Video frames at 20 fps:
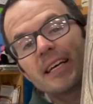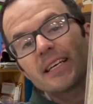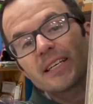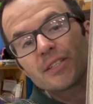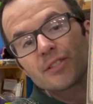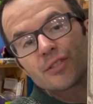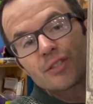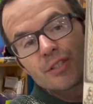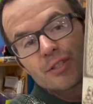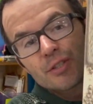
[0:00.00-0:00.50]

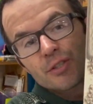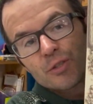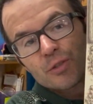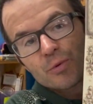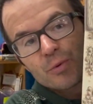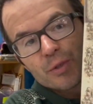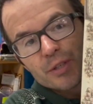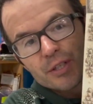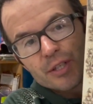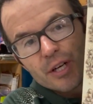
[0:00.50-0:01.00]
is the
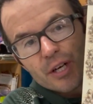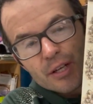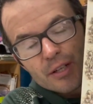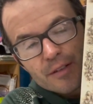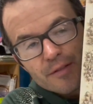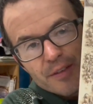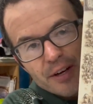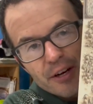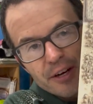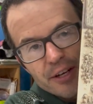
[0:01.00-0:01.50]
squirrel,
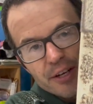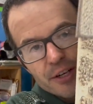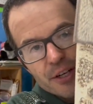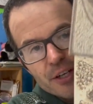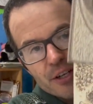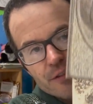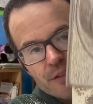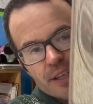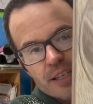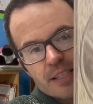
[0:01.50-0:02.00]
very
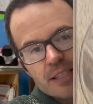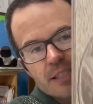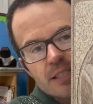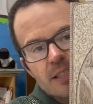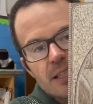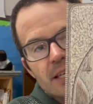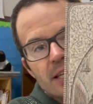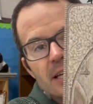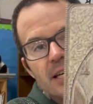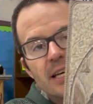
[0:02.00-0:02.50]
nervous,
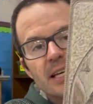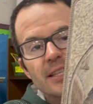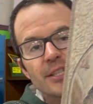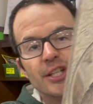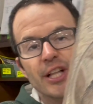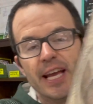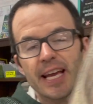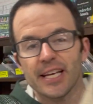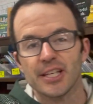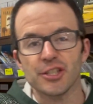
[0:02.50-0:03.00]
a
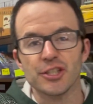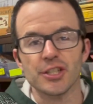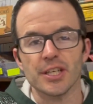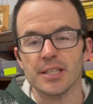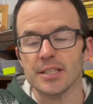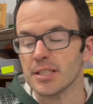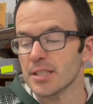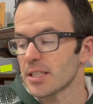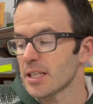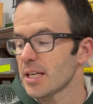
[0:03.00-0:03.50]
little
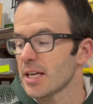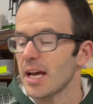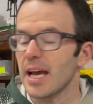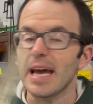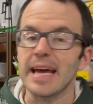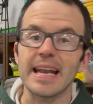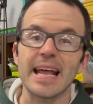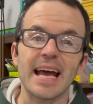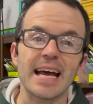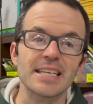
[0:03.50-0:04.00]
anxious,
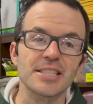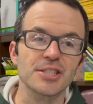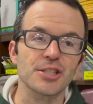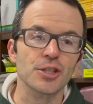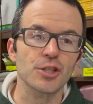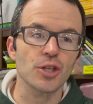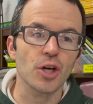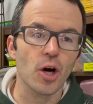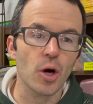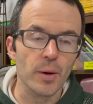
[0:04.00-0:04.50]
and has to
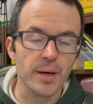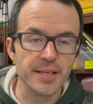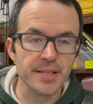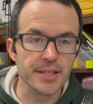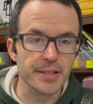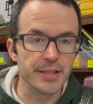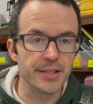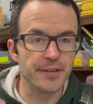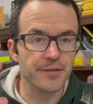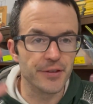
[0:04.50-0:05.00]
go and
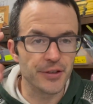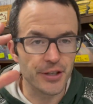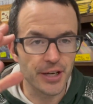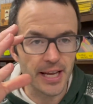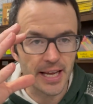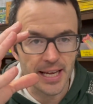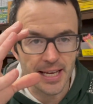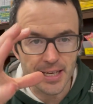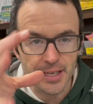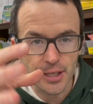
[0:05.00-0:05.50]
deliver
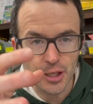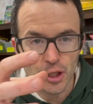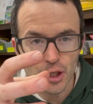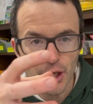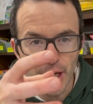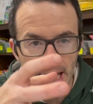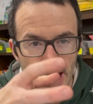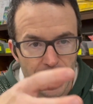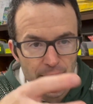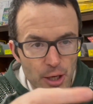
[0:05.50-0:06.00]
a
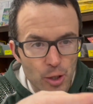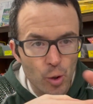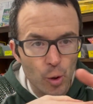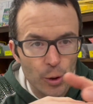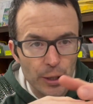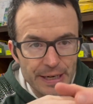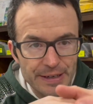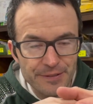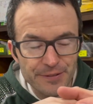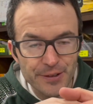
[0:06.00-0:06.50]

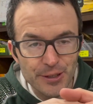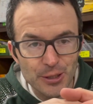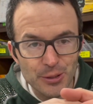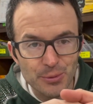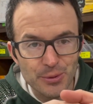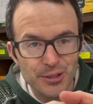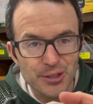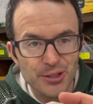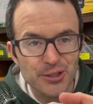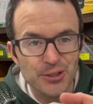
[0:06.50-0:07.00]
acorn filled
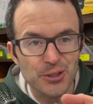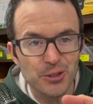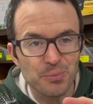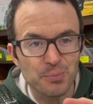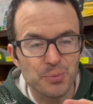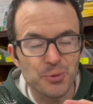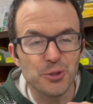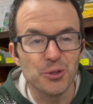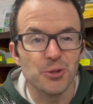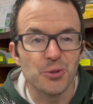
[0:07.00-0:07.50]
with
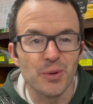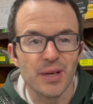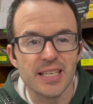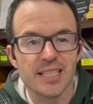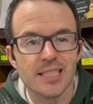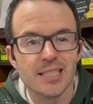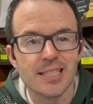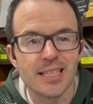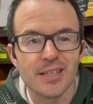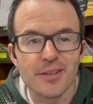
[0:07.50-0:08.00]
soup to a
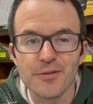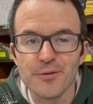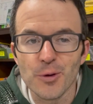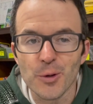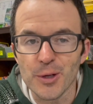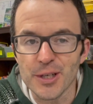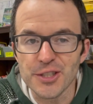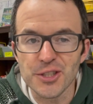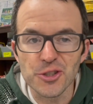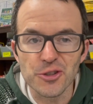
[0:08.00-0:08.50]
sick
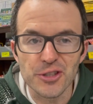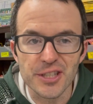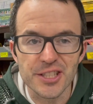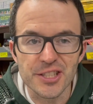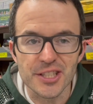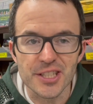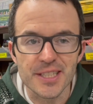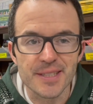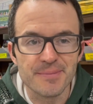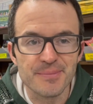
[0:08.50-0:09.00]
forest
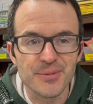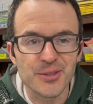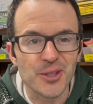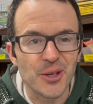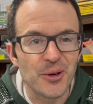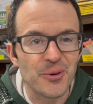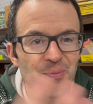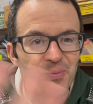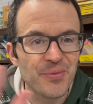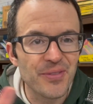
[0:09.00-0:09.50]
creature.
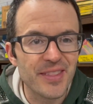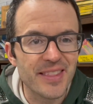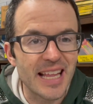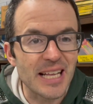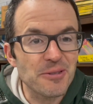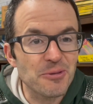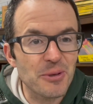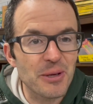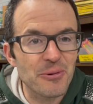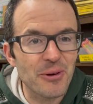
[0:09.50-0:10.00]
So
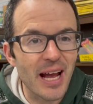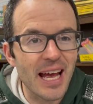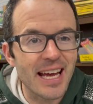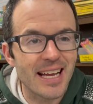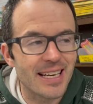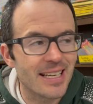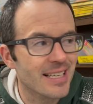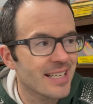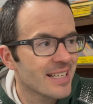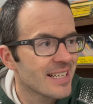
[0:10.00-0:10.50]
that's what we
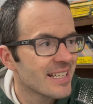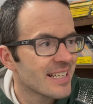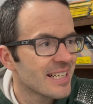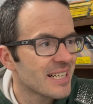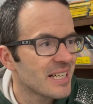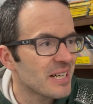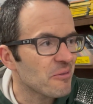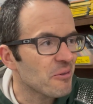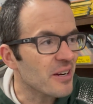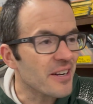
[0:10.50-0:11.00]
read.
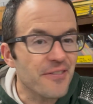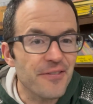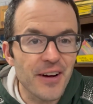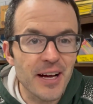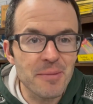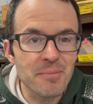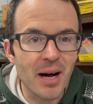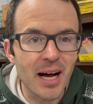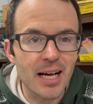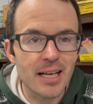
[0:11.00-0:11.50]
What a
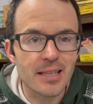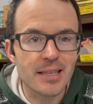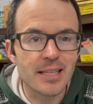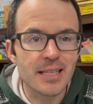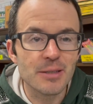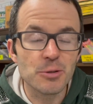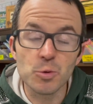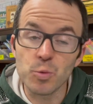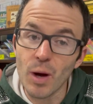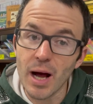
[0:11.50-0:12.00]
fun month.
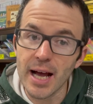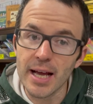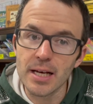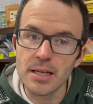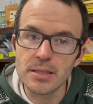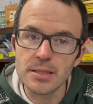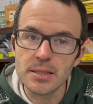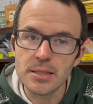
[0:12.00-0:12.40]
It was wild.